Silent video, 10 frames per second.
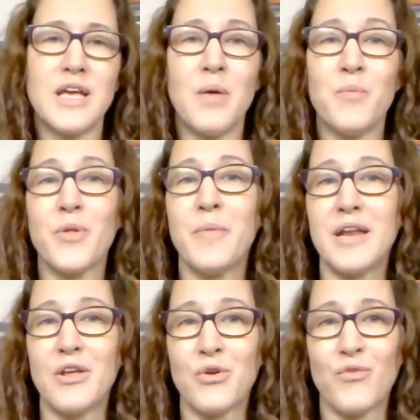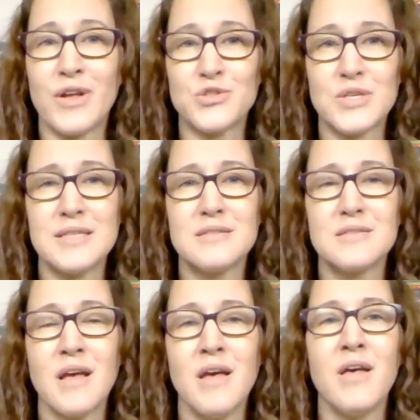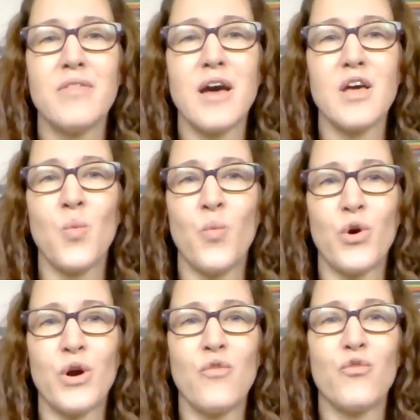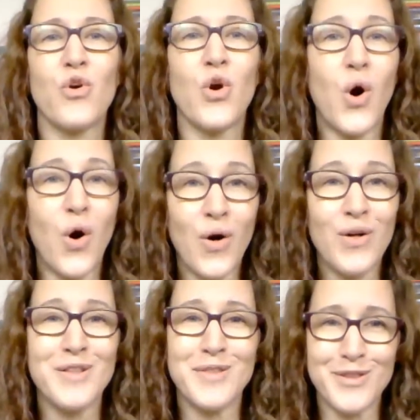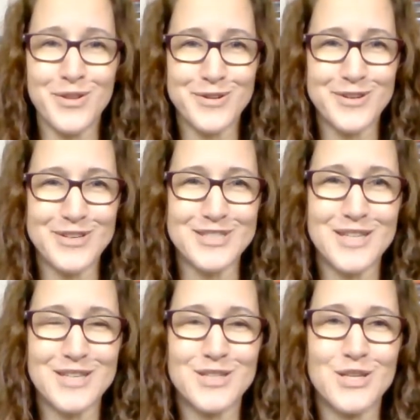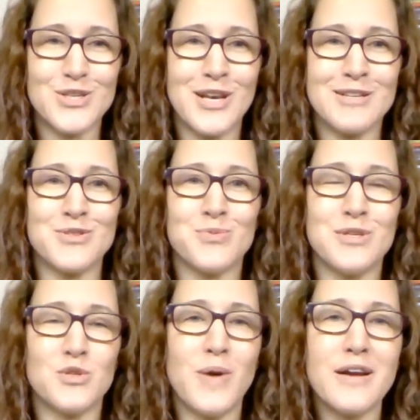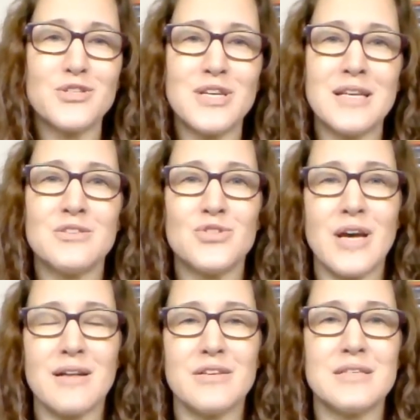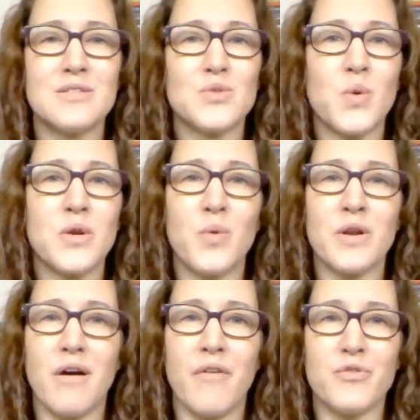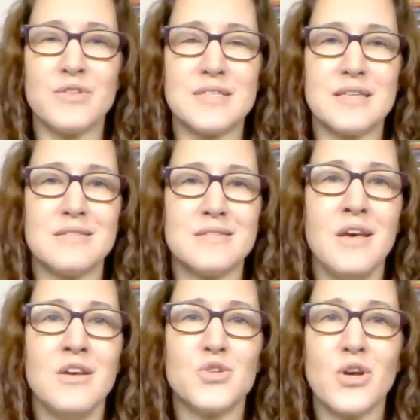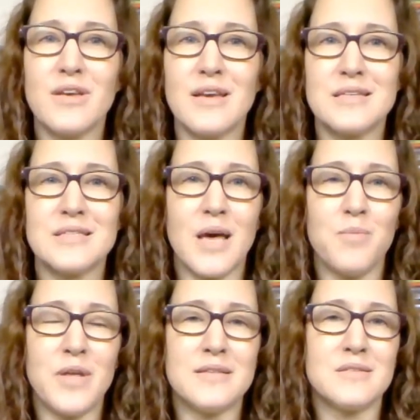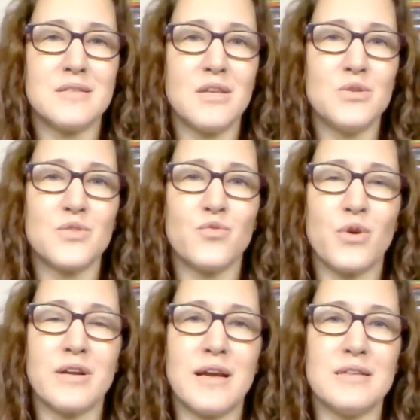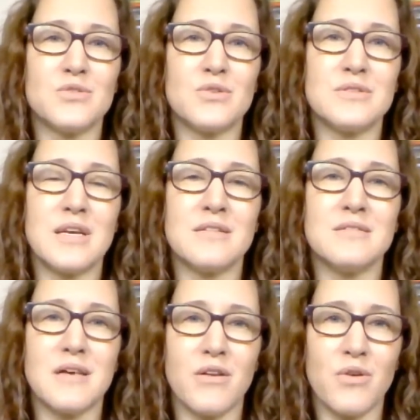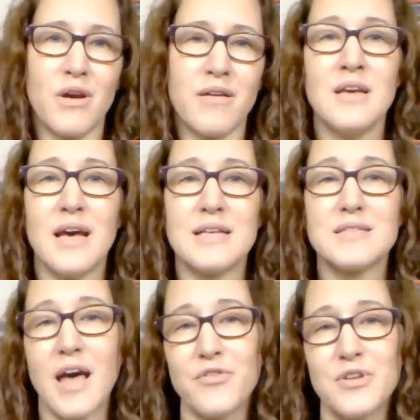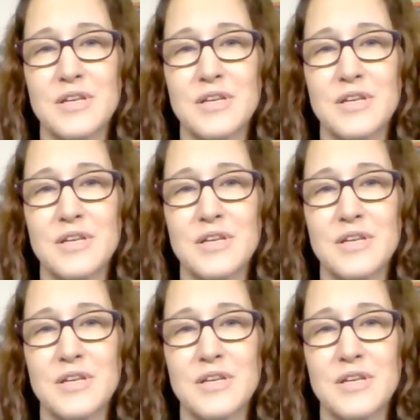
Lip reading: implement interventions that can work for all learners, such as redirection, checklists, one-to-one conferences, chunking assignments, the use of organizers, etc., as scheduling